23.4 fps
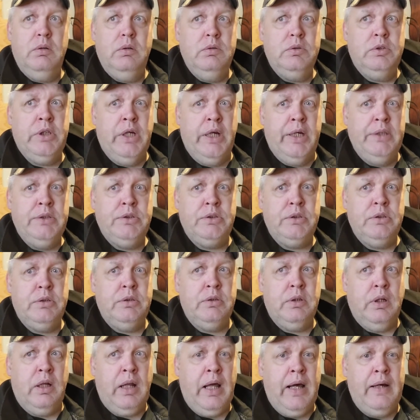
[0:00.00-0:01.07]

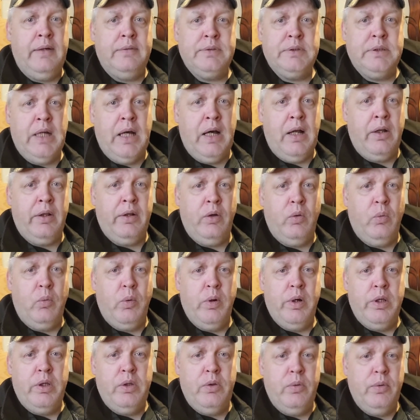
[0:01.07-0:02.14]
Changing the lifestyle and the
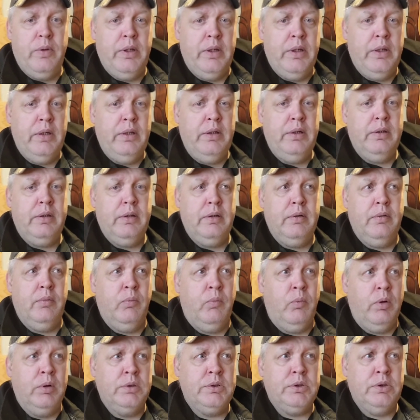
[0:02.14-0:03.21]
way you eat
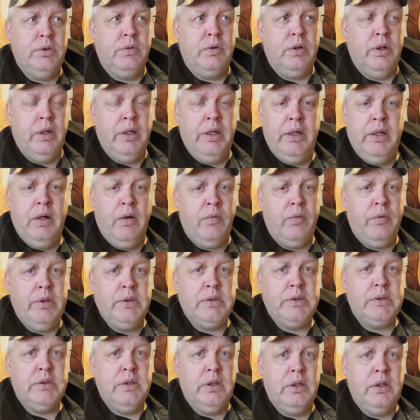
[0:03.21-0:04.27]
and what you can eat on
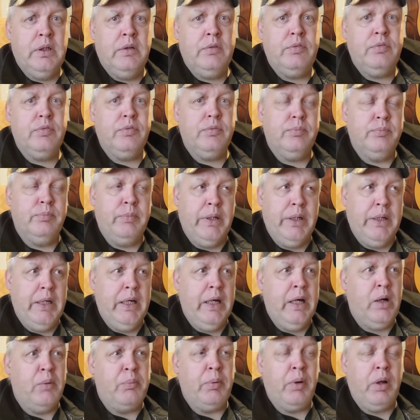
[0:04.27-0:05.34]
this stuff may
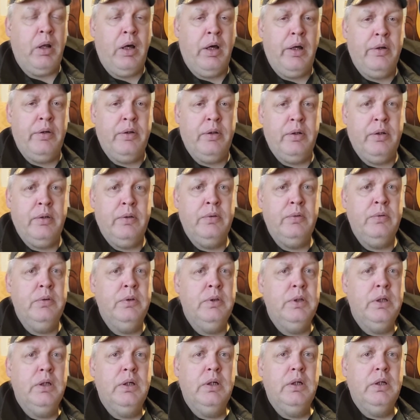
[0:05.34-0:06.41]
help a lot too.
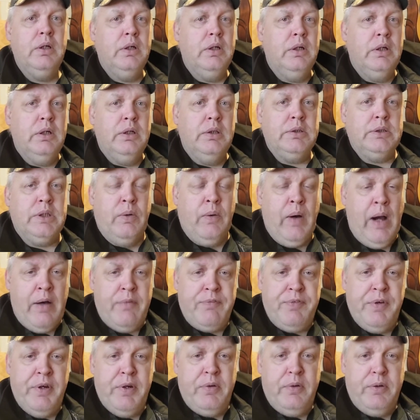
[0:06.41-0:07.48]
So I
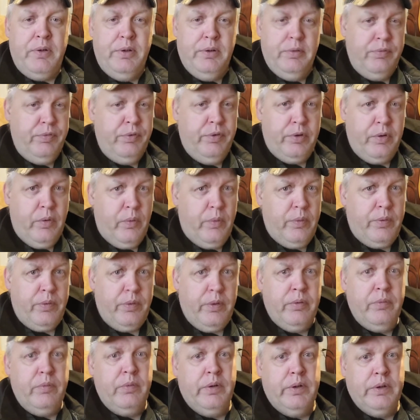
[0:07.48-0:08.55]
feel you if you're going
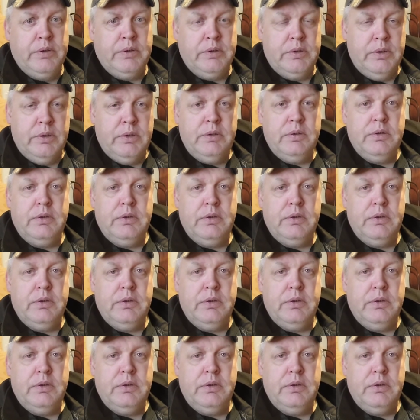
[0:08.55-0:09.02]
through this.